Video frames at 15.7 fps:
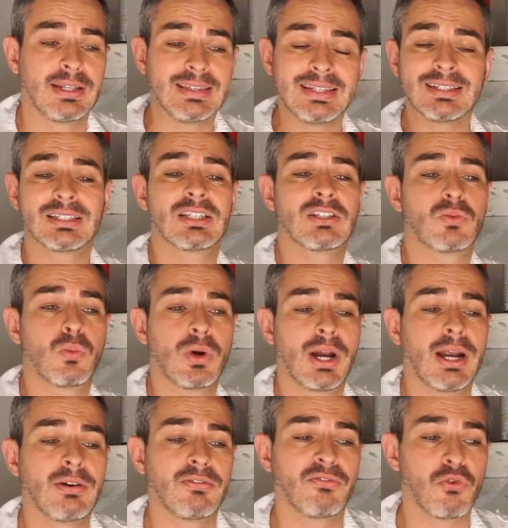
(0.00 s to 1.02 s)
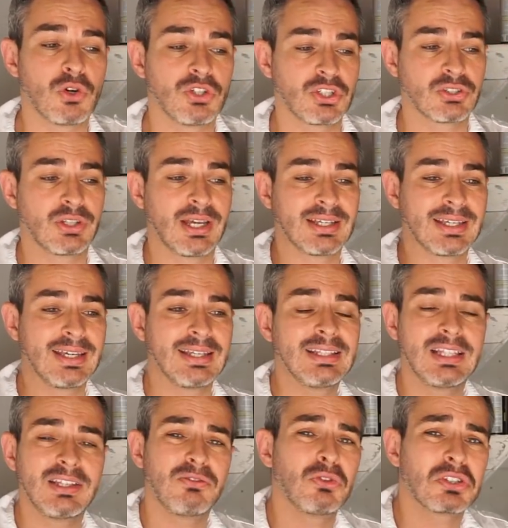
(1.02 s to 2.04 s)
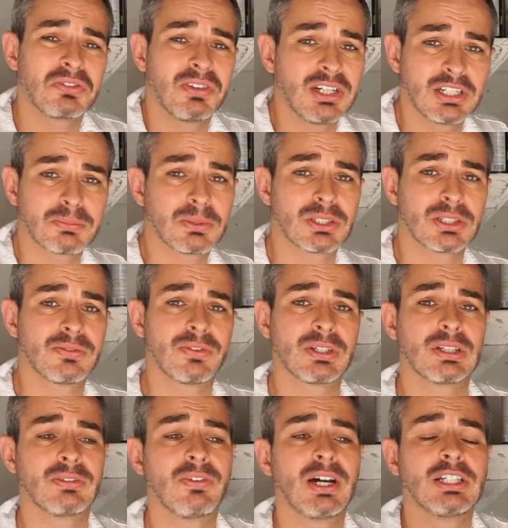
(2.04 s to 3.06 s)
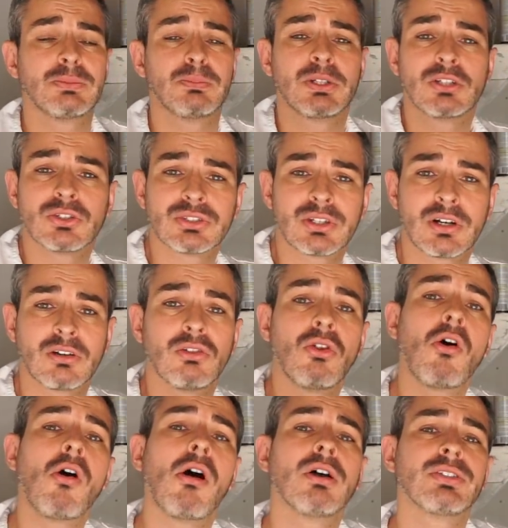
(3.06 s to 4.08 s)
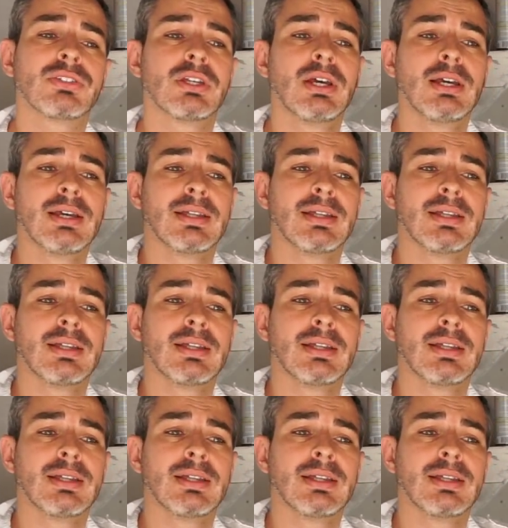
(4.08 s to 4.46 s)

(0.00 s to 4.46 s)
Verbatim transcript: And this is where, unfortunately, I can't give you very specific advice because there are laws